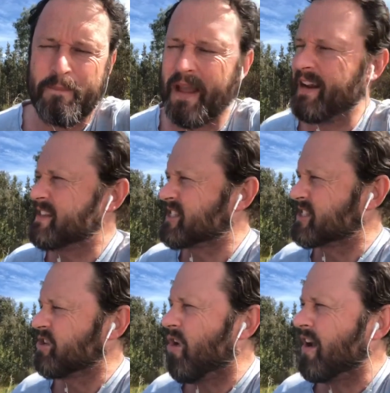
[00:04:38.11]
And in
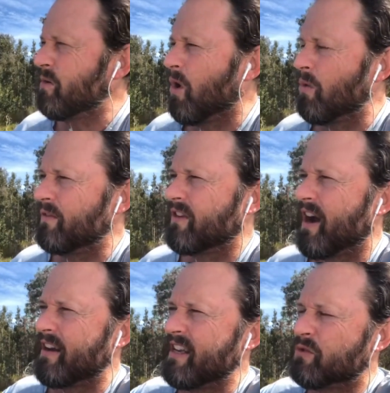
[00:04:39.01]
society, what we've
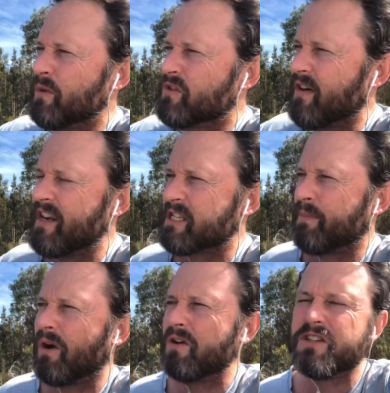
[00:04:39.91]
done is we've
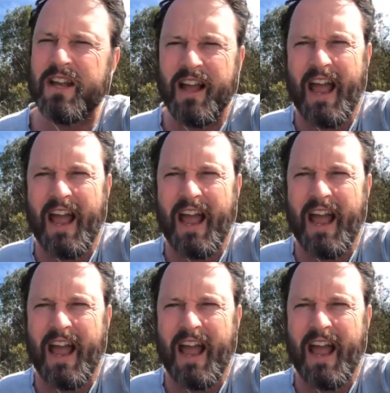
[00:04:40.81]
transposed